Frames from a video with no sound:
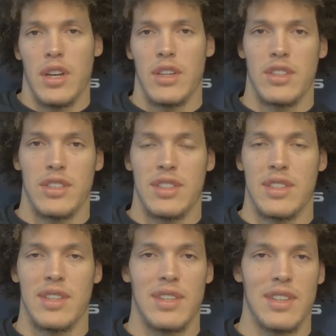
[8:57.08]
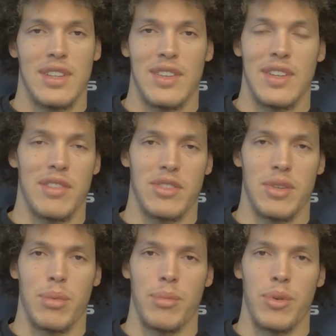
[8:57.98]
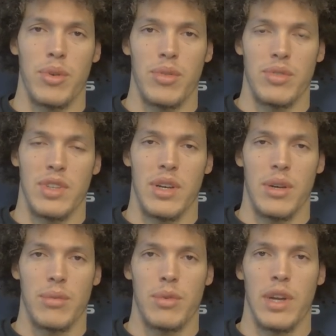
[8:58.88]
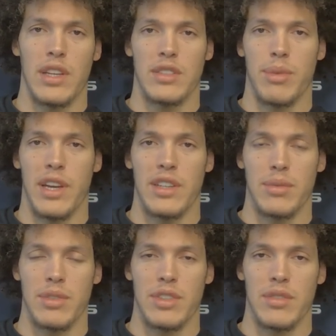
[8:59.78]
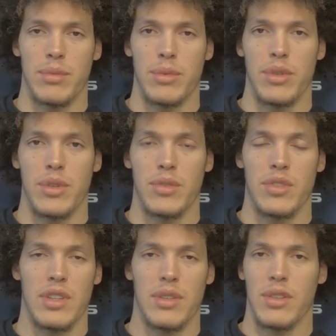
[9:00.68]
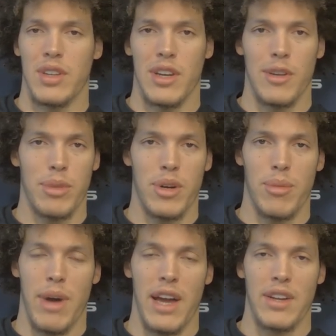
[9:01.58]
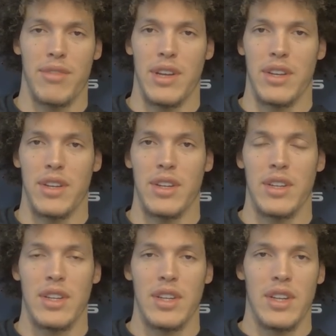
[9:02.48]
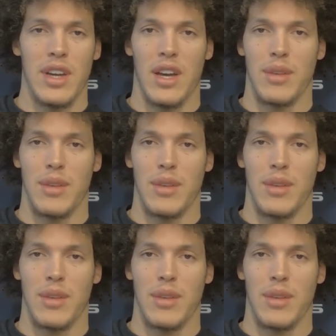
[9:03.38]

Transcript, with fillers: It's just you know different dribble moves, creating space with different moves, um, blowing by your defender, uh,